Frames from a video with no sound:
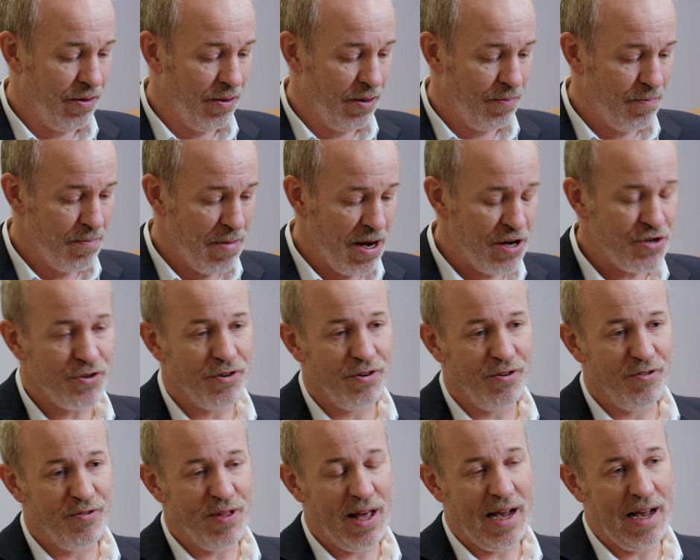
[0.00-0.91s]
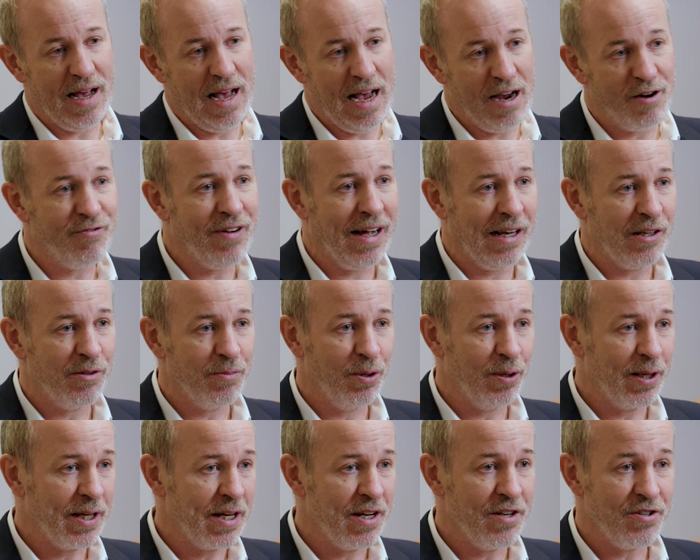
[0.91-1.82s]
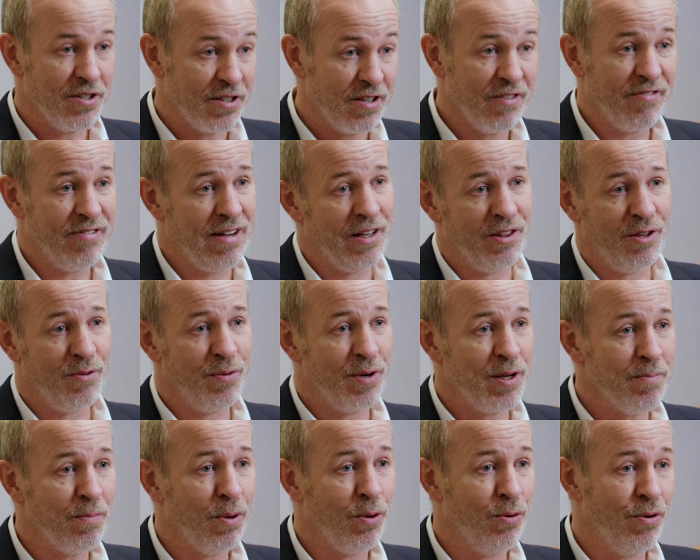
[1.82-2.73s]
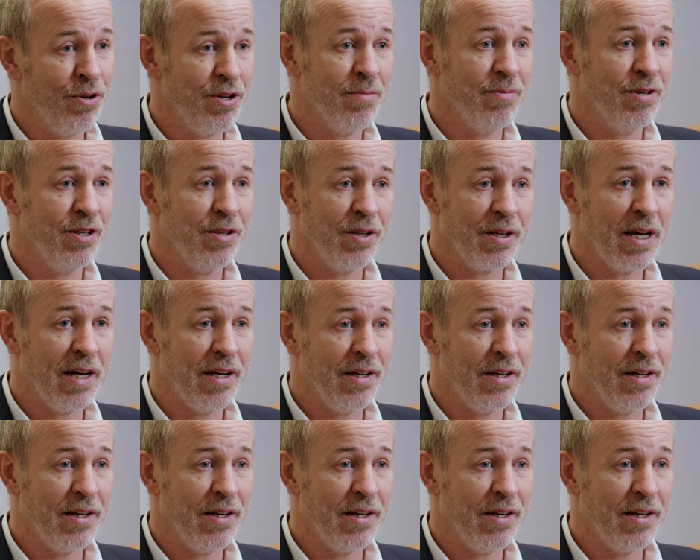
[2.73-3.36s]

the measure of that, how valuable he is the fact that we employed him at the